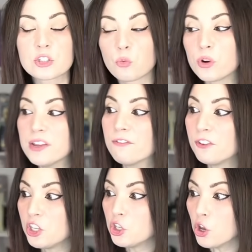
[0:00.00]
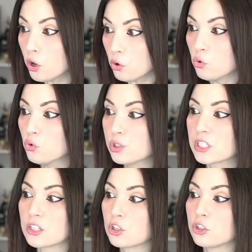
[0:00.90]
refused
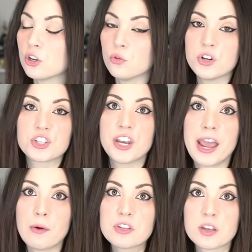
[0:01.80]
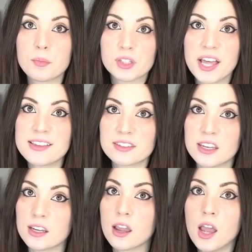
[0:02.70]
to do, which now is a
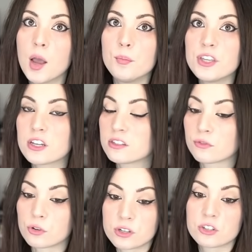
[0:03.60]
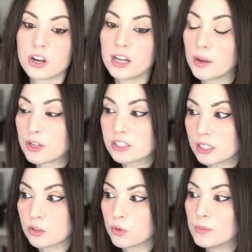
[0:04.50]
blessing because if Crystal Dynamics
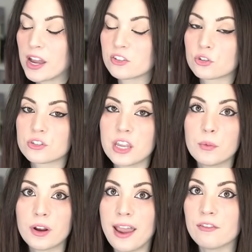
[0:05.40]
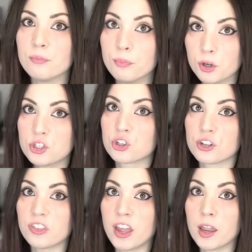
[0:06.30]
did the remasters, they would have
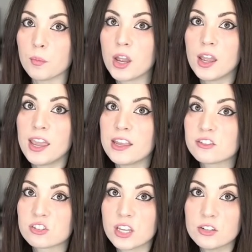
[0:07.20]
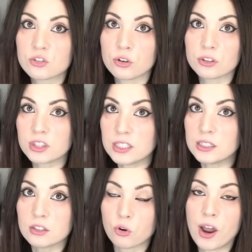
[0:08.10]
butchered them and censored
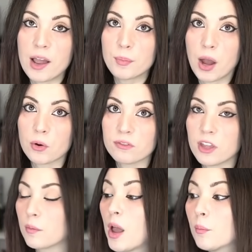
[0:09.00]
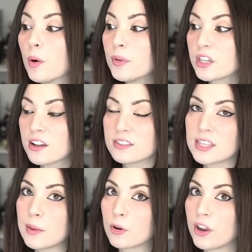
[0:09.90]
the crap out of them. But because
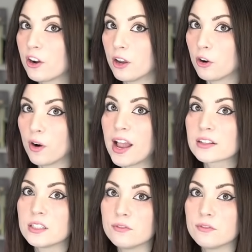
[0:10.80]
Saber Inter Interactive